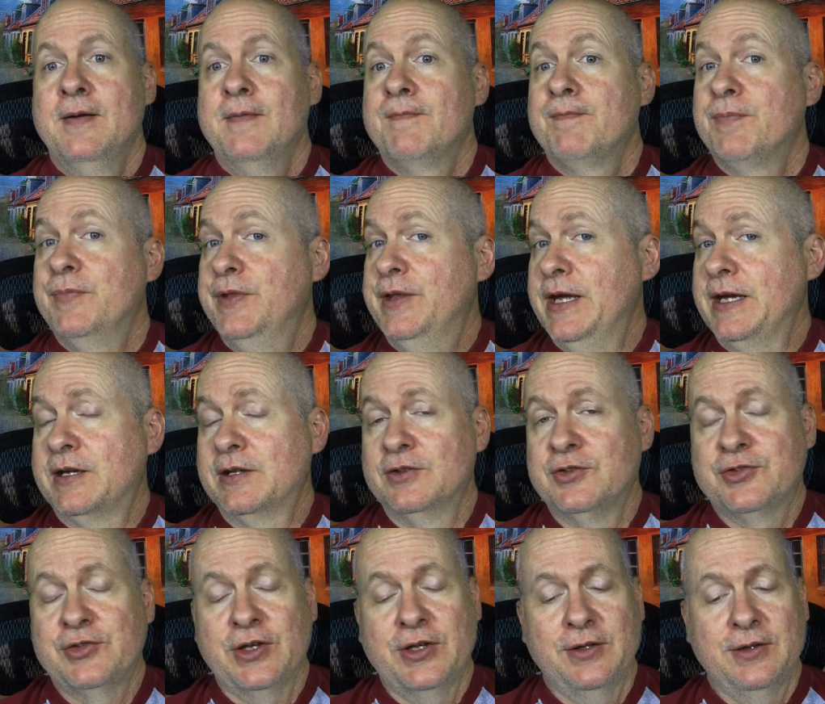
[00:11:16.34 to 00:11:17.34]
they can
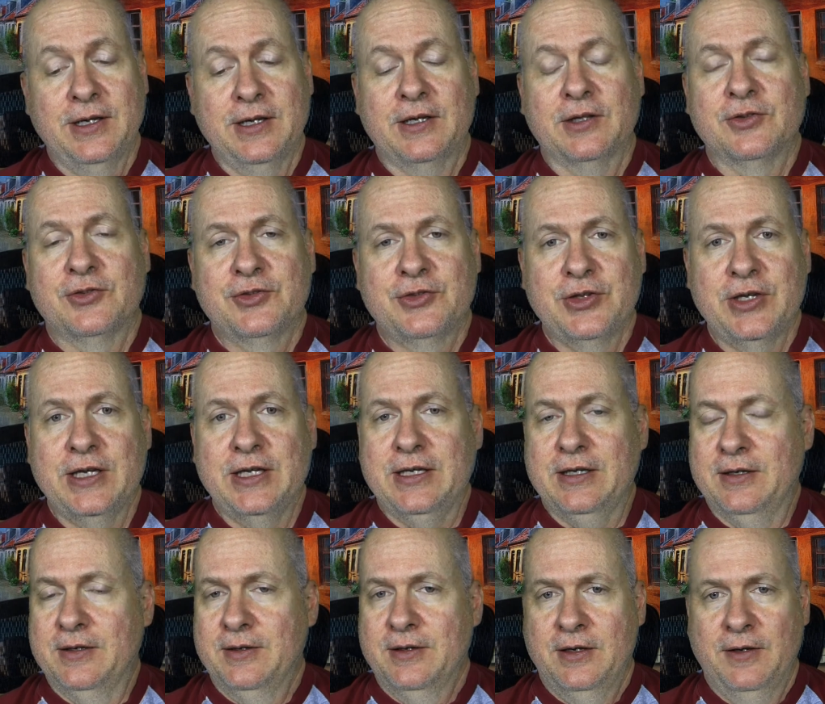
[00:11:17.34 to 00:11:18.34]
see
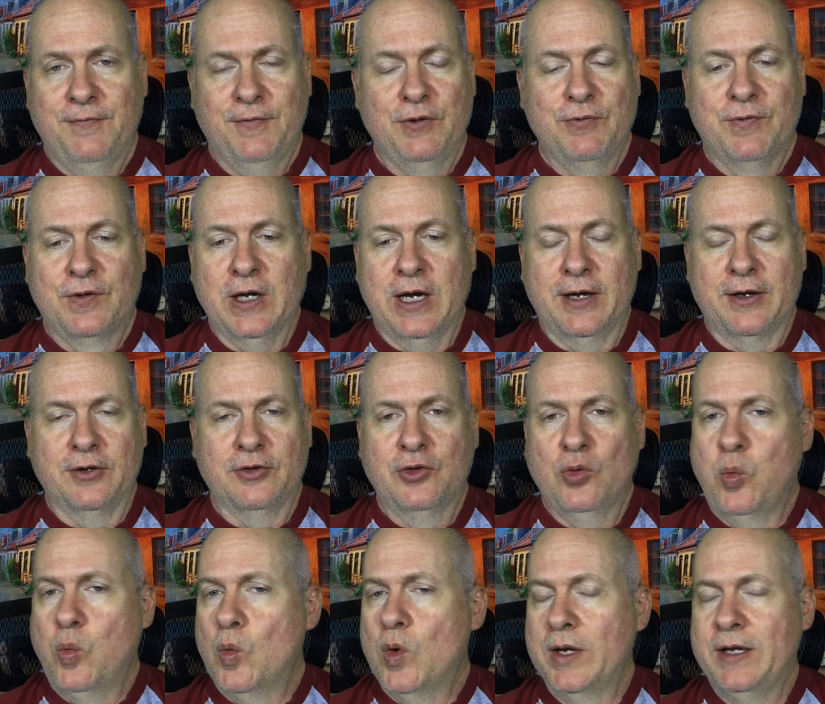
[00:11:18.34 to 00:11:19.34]
if you've got a
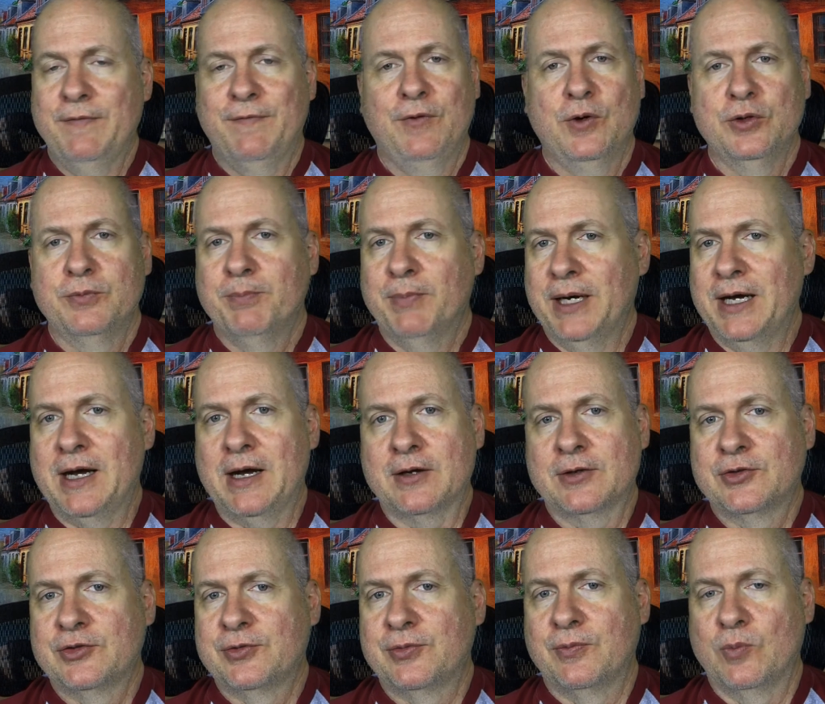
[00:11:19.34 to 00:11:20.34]
20-foot
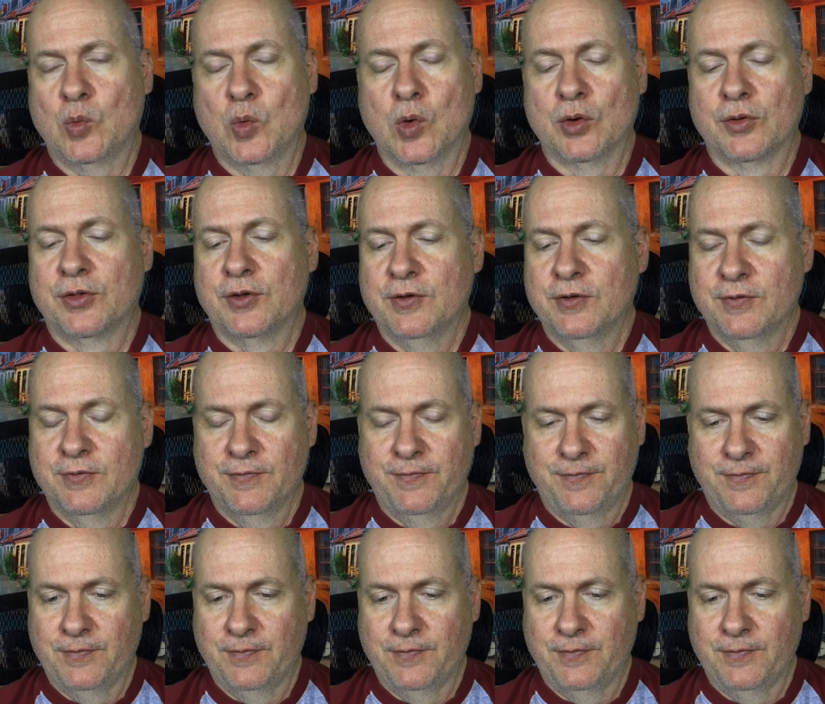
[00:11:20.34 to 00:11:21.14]
box worth of,